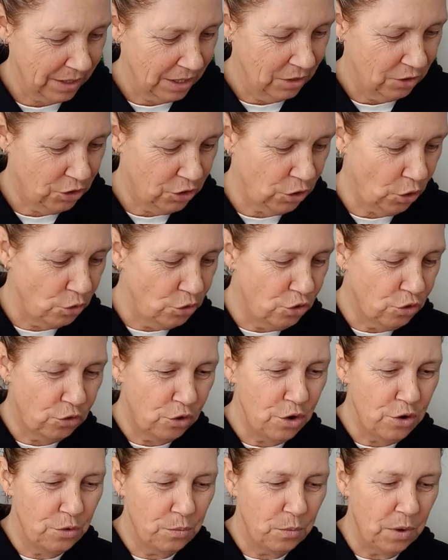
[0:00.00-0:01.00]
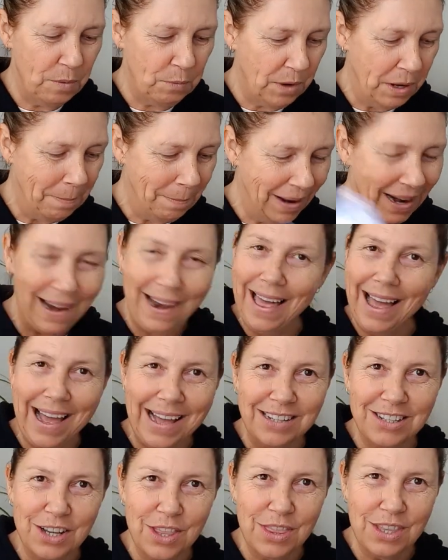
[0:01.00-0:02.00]
So true when we
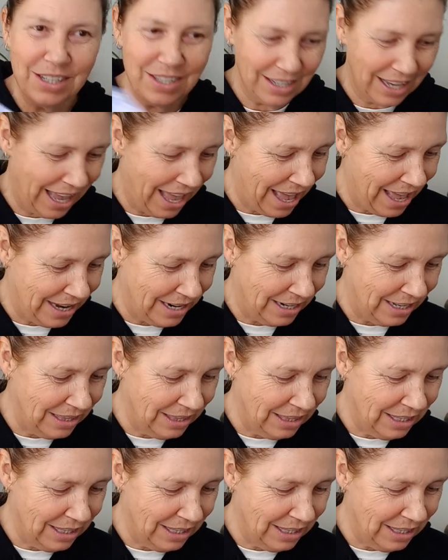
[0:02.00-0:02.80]
plant this garden,